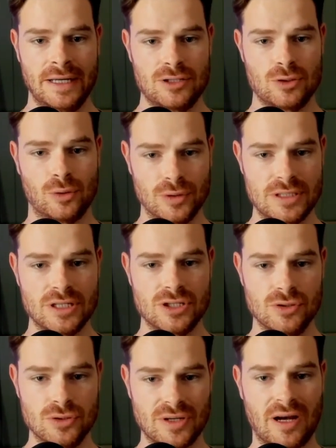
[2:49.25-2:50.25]
torn
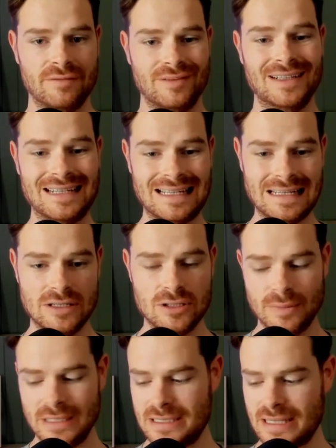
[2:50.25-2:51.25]
tissues often need to
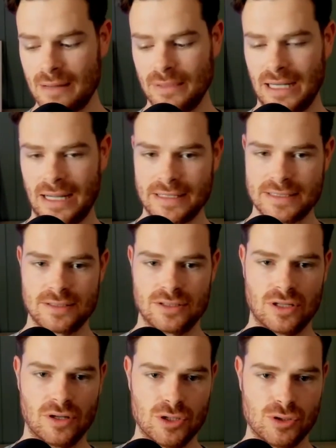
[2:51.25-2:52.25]
be stabilized.
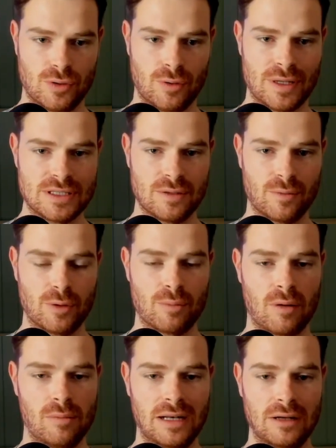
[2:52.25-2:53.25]
So those are the ones that would
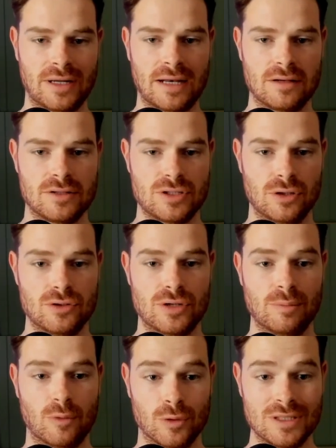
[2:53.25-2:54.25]
probably look at surgery
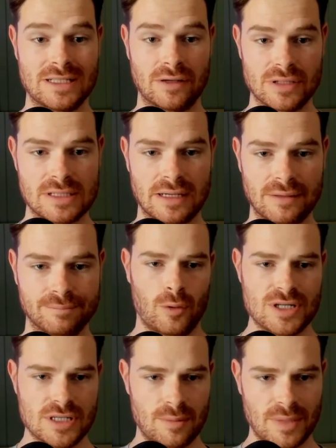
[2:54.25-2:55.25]
more seriously.
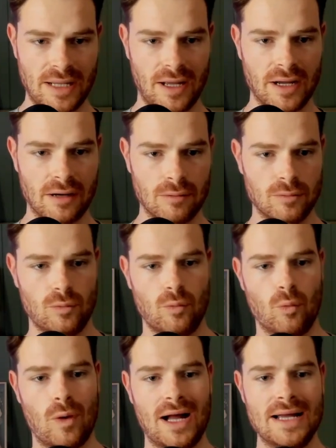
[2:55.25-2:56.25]
Question number 9,
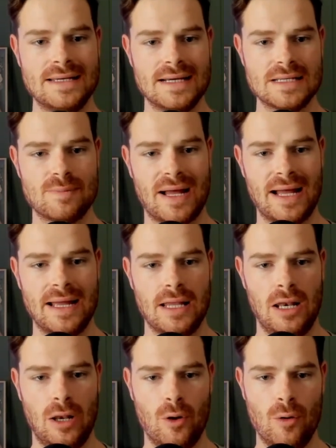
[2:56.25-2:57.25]
why does my
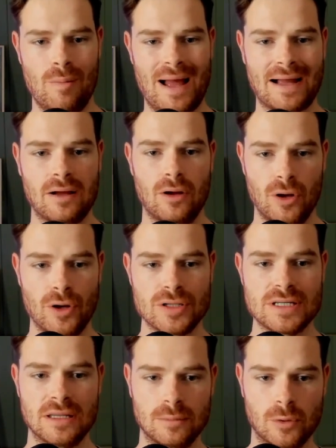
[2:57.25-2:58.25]
low back
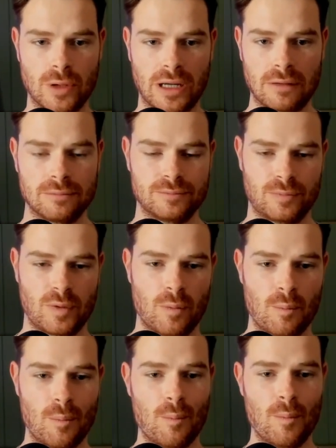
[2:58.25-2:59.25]
hurt in the morning?
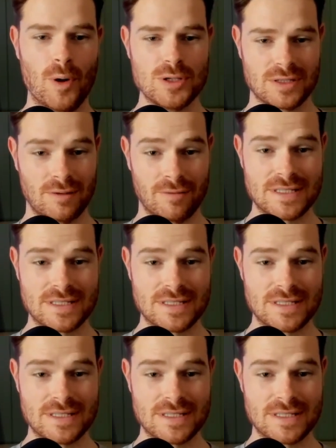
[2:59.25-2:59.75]
Most of the